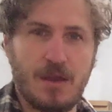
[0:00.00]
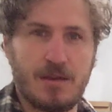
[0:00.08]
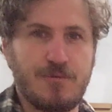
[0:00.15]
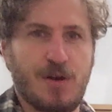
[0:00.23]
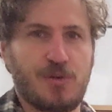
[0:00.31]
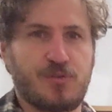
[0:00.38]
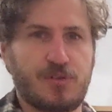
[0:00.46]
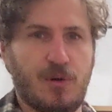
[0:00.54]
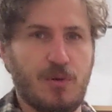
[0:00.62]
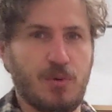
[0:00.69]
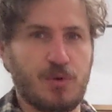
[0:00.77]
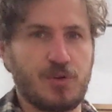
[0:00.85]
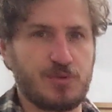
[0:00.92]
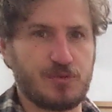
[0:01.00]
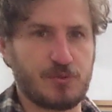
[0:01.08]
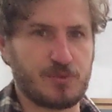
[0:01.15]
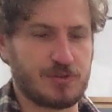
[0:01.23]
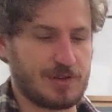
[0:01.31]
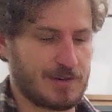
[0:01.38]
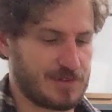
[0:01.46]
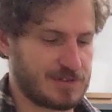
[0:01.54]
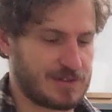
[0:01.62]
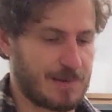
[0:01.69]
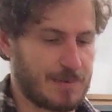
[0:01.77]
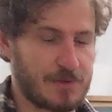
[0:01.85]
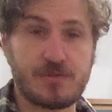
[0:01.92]
the road salt will do some serious
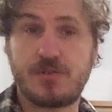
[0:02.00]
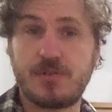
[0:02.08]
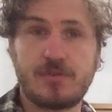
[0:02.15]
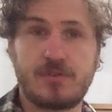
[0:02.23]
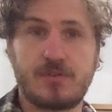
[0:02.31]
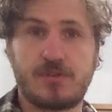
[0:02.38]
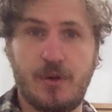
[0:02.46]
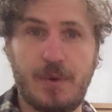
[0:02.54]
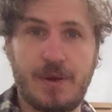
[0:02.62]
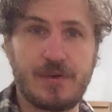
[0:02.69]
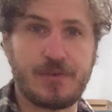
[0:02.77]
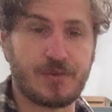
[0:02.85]
damage to it.